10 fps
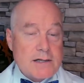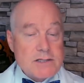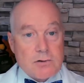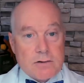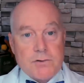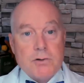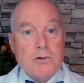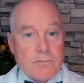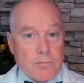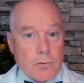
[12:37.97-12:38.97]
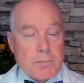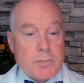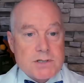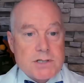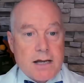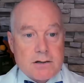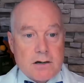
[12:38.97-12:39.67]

that's sort of 2 to 4%